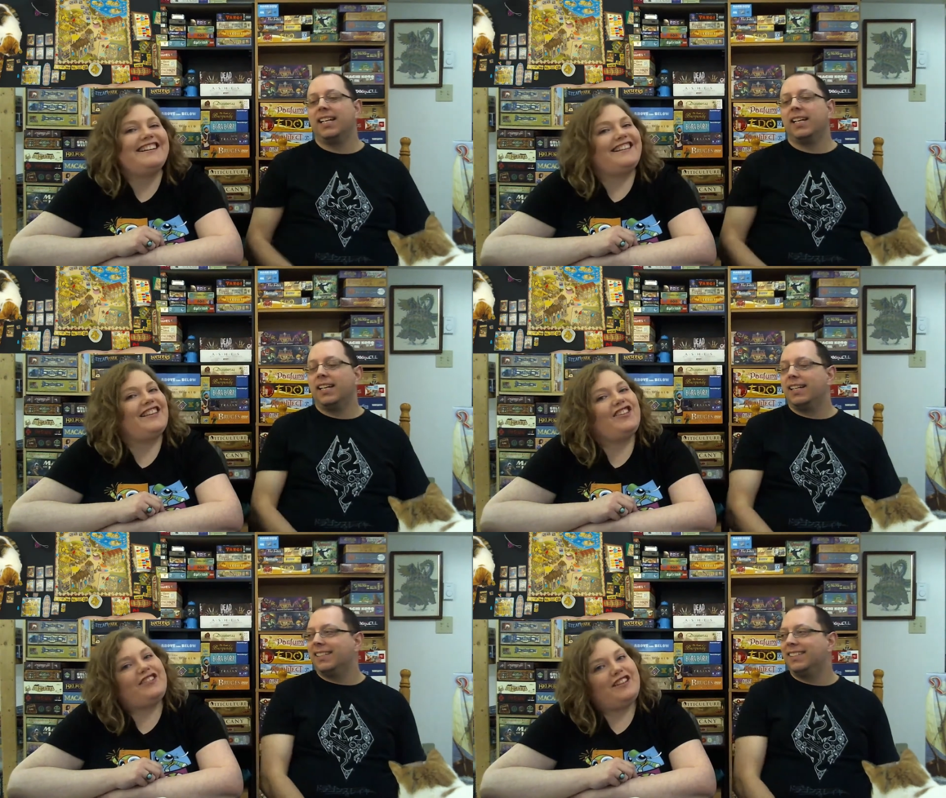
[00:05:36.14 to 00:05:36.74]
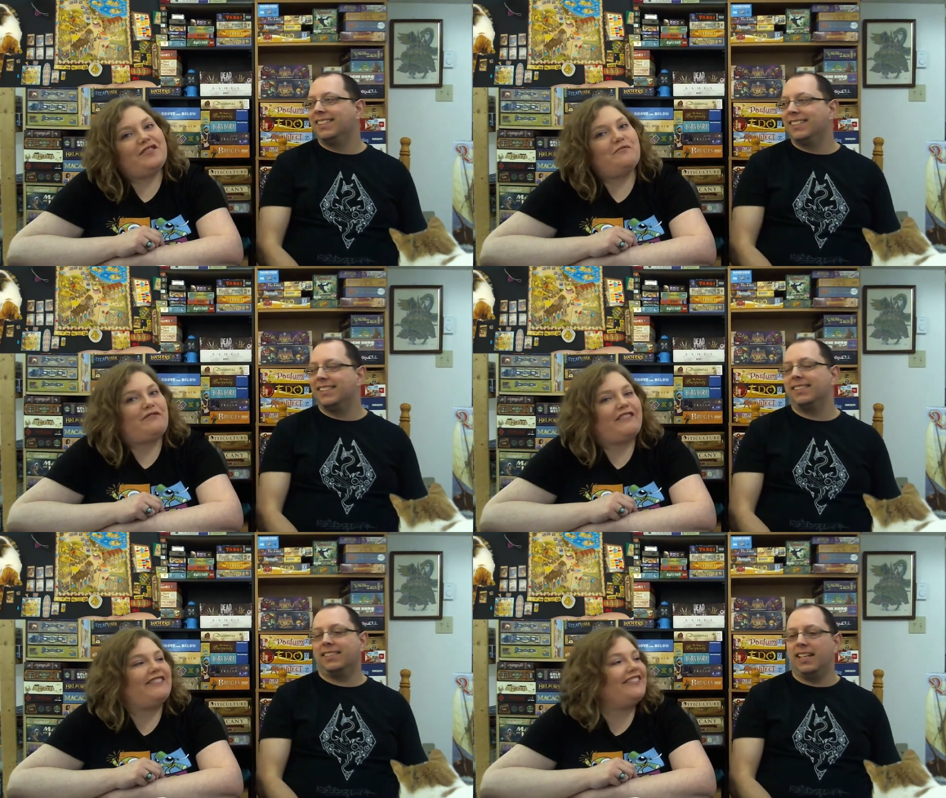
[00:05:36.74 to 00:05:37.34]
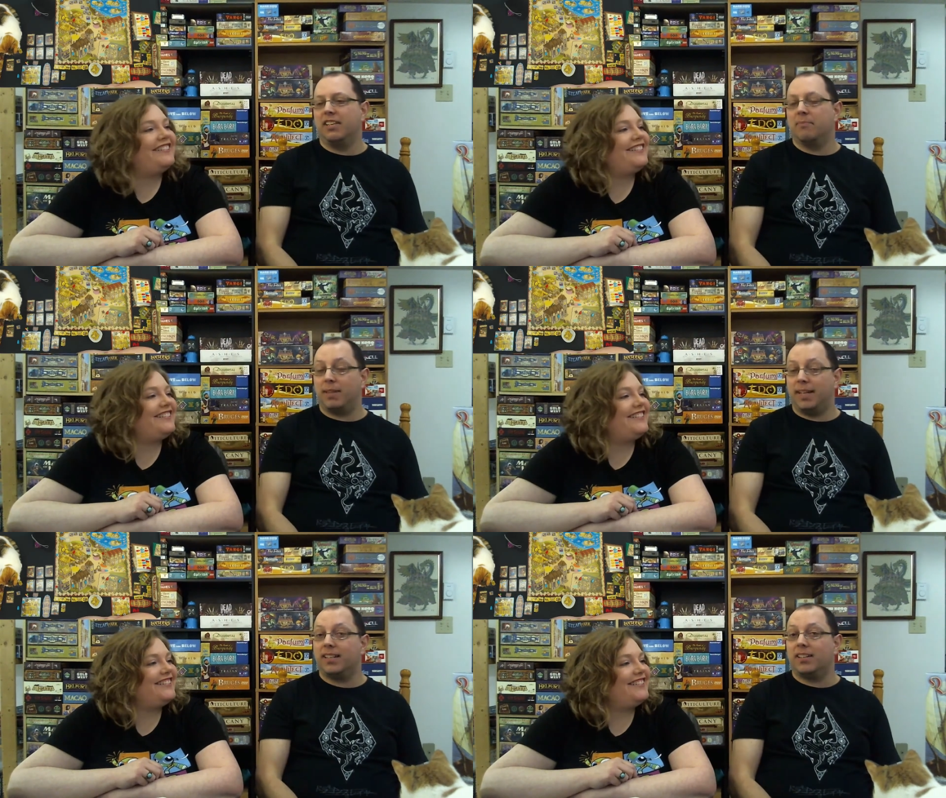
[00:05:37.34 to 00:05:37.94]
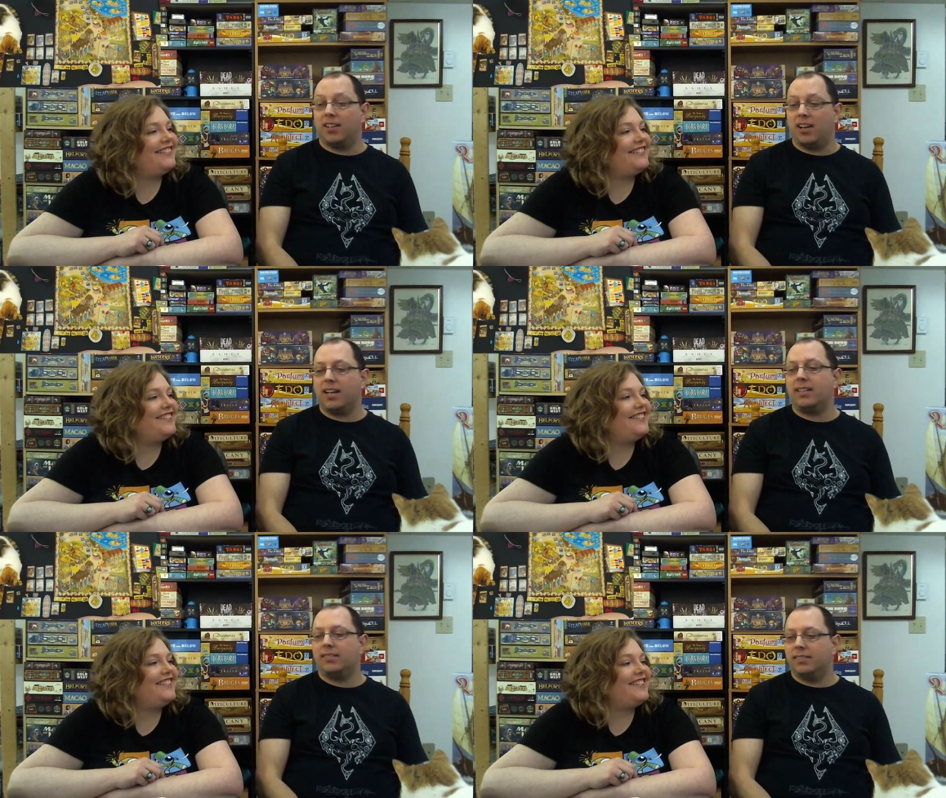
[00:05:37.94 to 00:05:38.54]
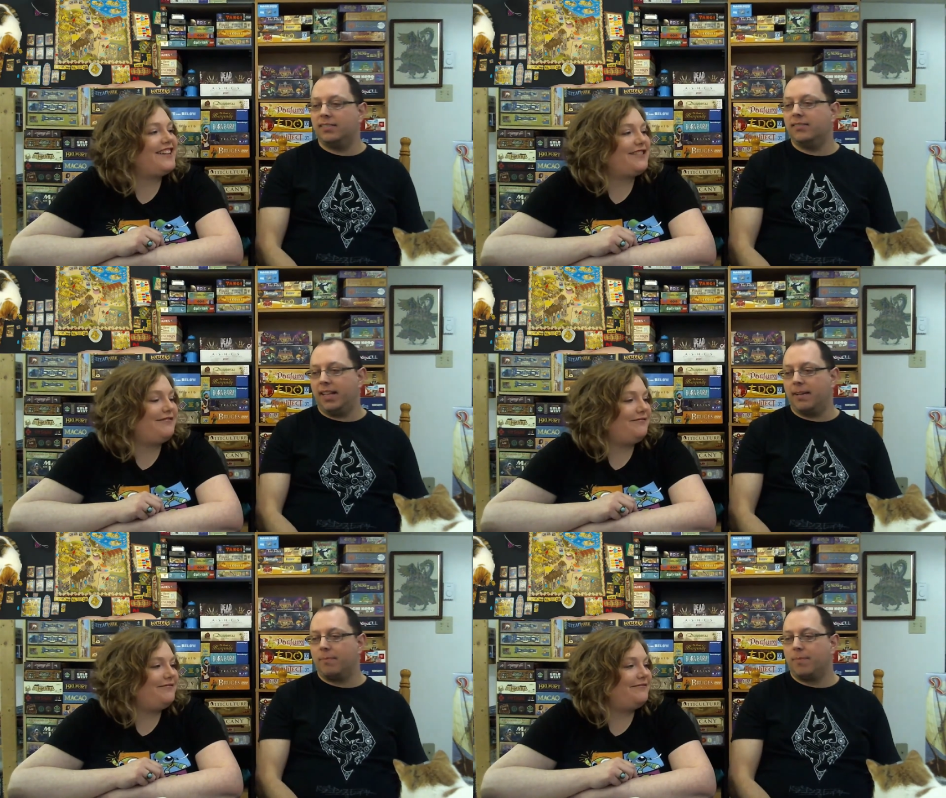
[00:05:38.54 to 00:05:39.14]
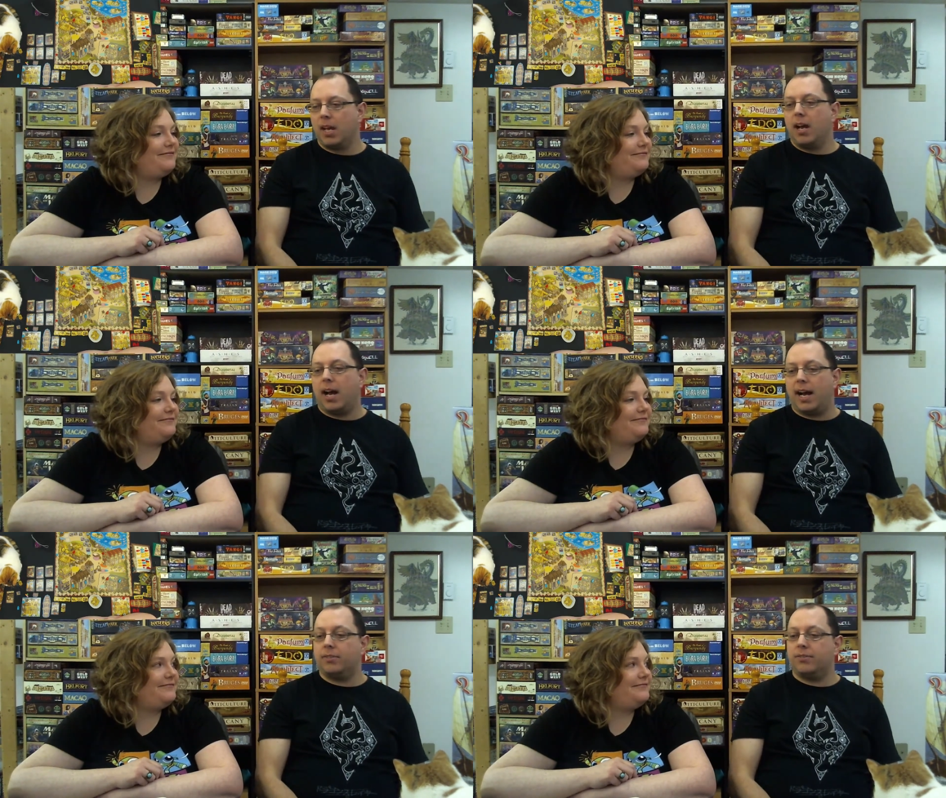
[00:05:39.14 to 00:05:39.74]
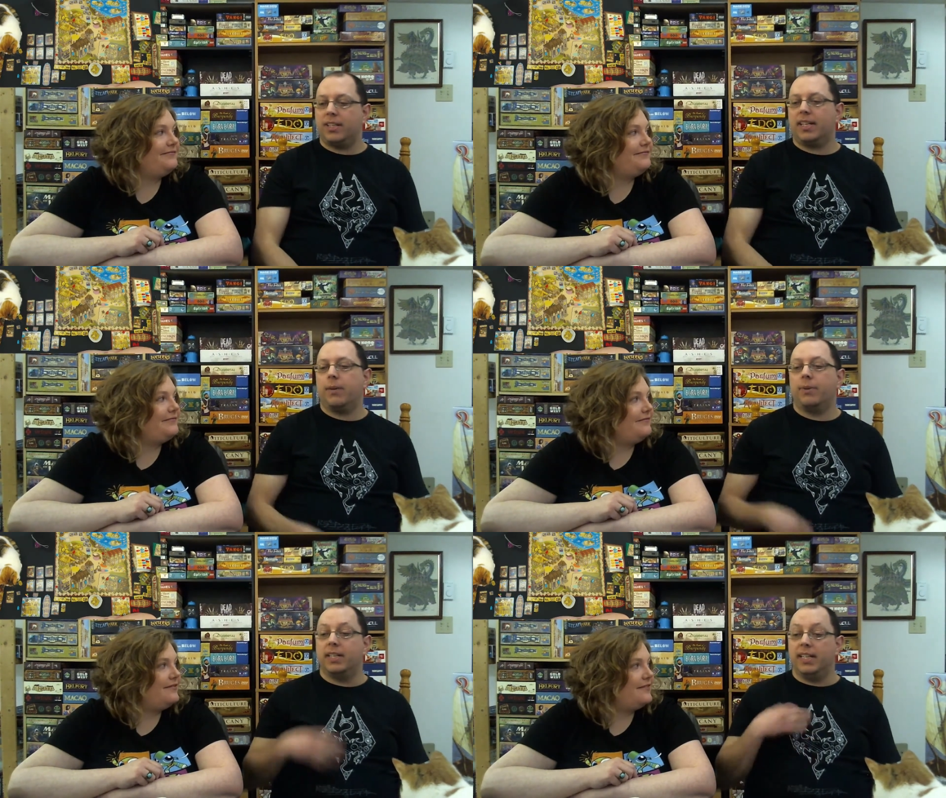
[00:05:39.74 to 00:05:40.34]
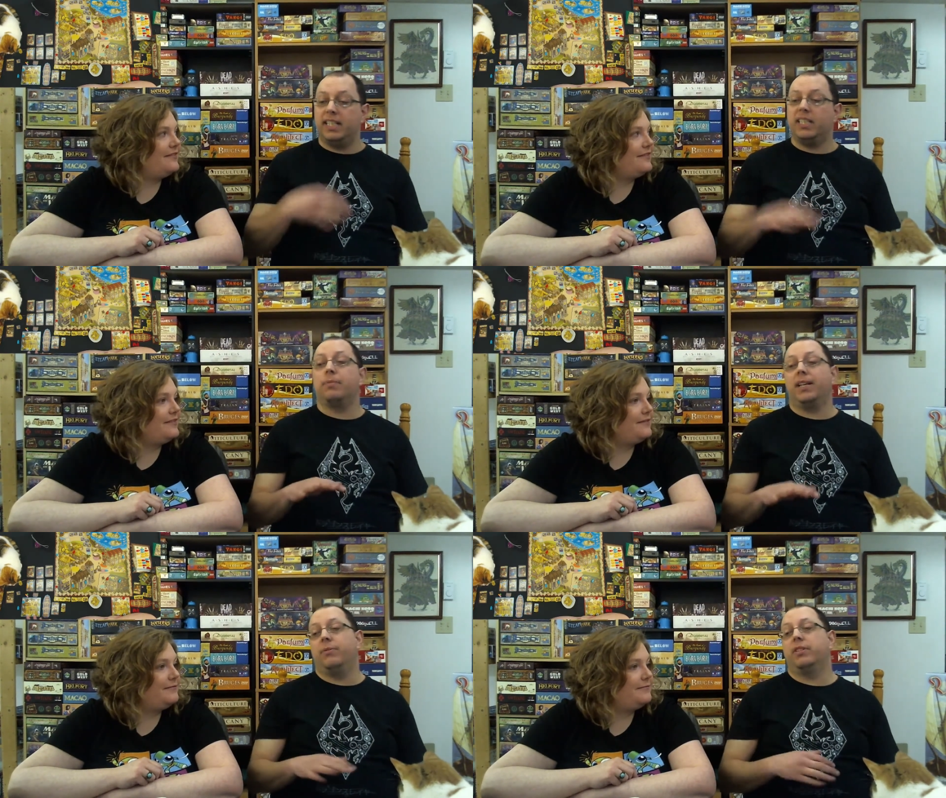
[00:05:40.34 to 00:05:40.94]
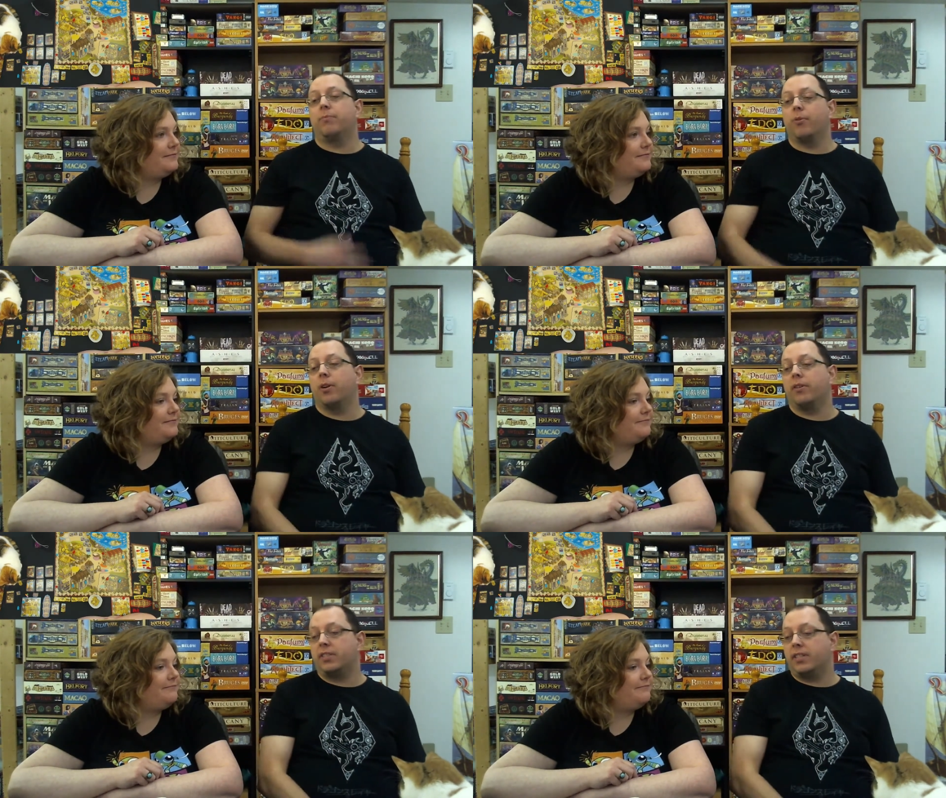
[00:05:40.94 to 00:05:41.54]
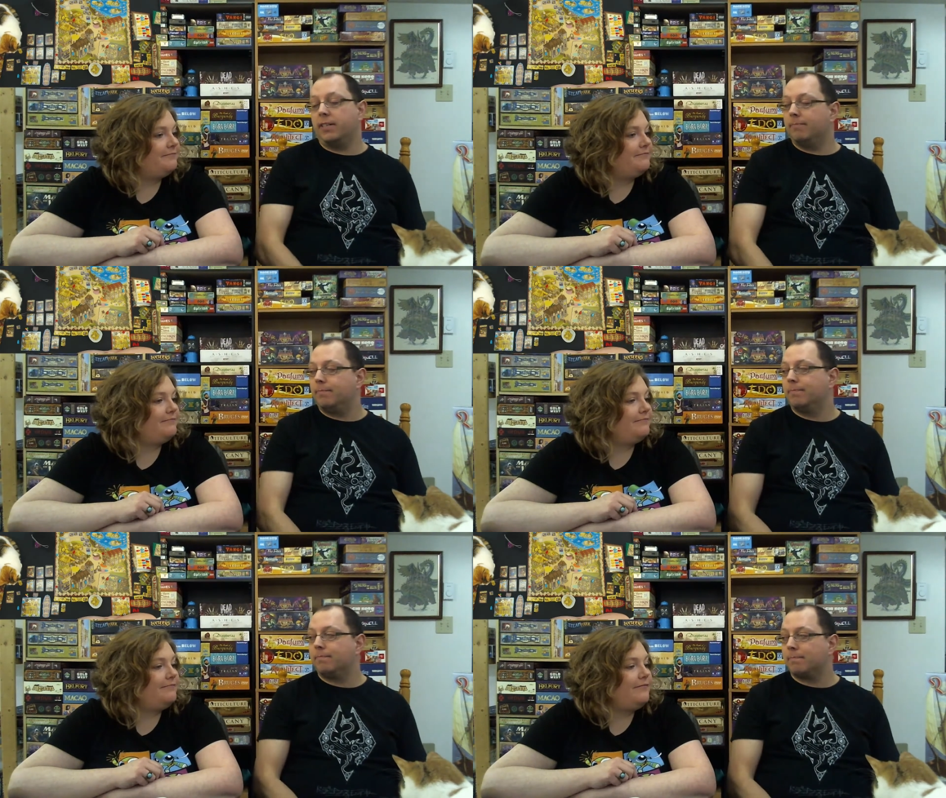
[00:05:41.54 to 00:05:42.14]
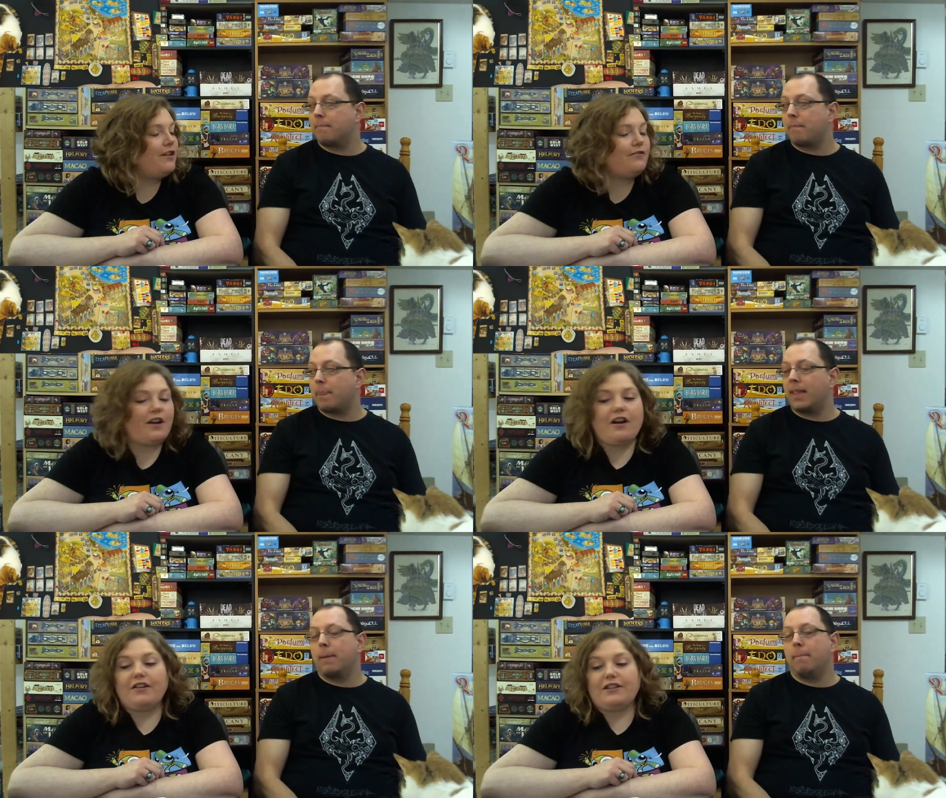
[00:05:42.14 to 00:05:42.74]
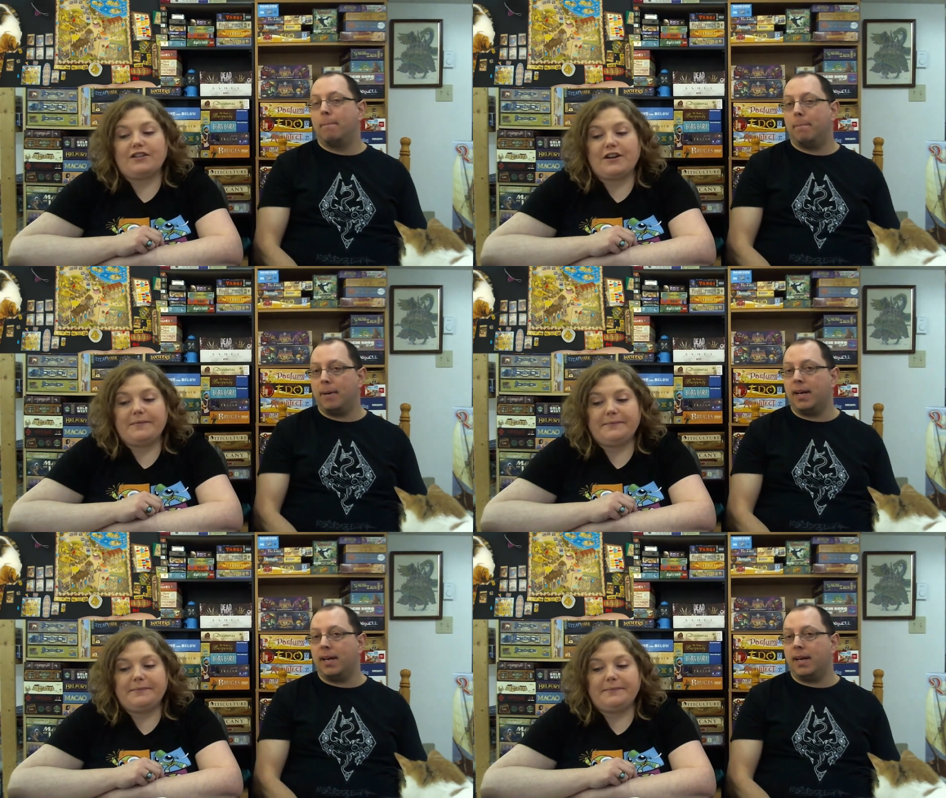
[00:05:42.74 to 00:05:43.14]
Speaker 1: then you need the port. And
Speaker 2: you played it a lot? Yeah. Yeah. I don't think I would need to play with the port all the time.
Speaker 1: No, not all the time. But